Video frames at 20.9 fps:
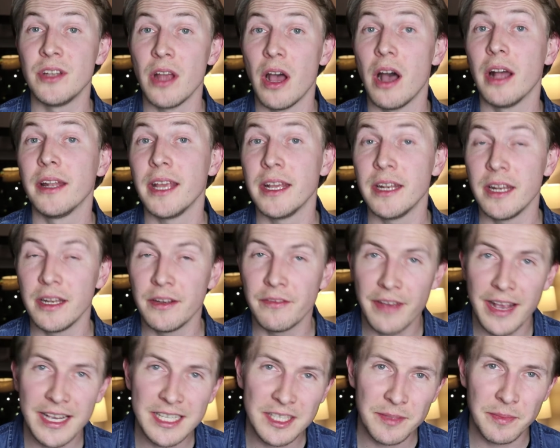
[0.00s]
not an
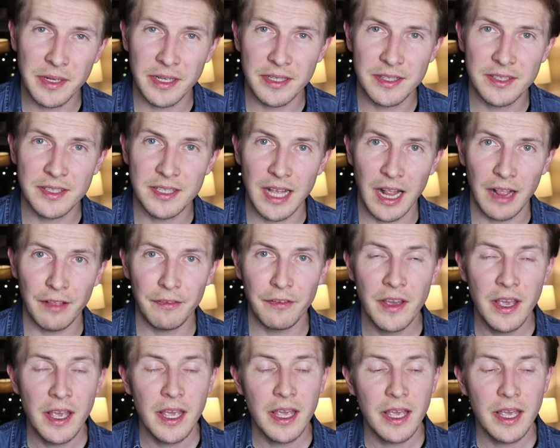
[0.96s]
investment itself.